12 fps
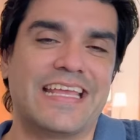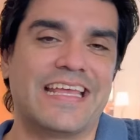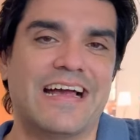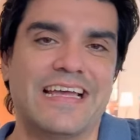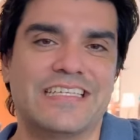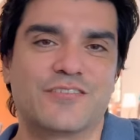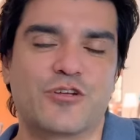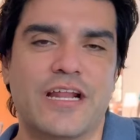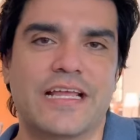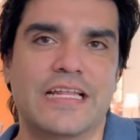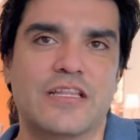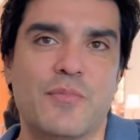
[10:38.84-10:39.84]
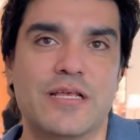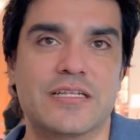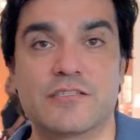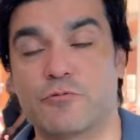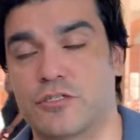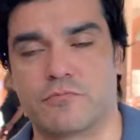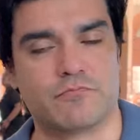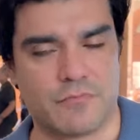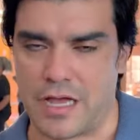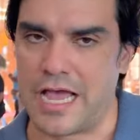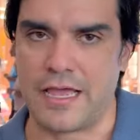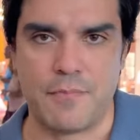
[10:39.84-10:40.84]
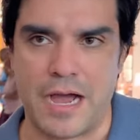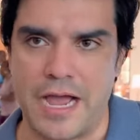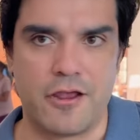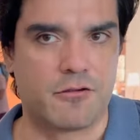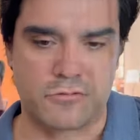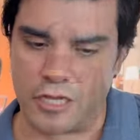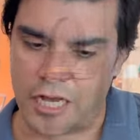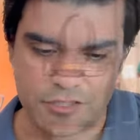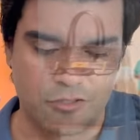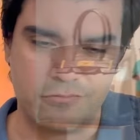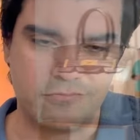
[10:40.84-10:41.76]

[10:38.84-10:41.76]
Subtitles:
and he's trying to get the business, which I admire. Hustle,